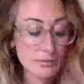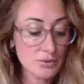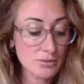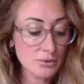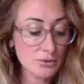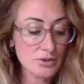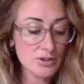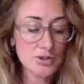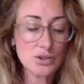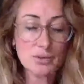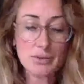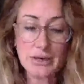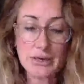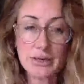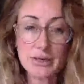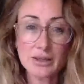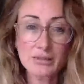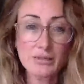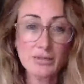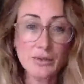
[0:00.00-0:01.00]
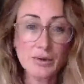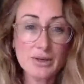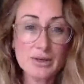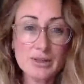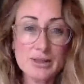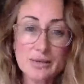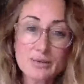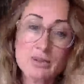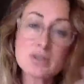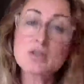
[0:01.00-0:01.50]
What's geranium?
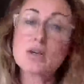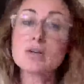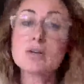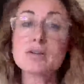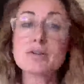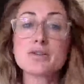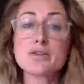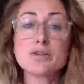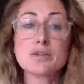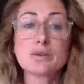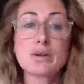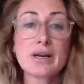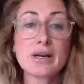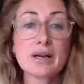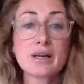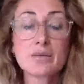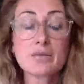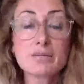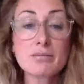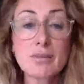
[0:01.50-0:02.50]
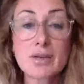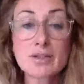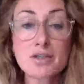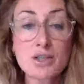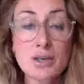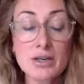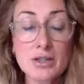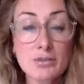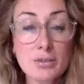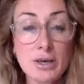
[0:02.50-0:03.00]
$37. Geranium has
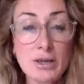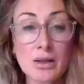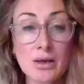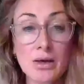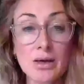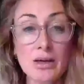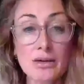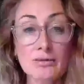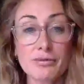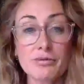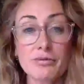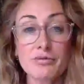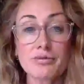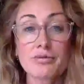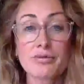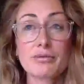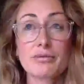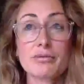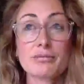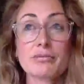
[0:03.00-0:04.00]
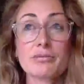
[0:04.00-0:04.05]
changed my life.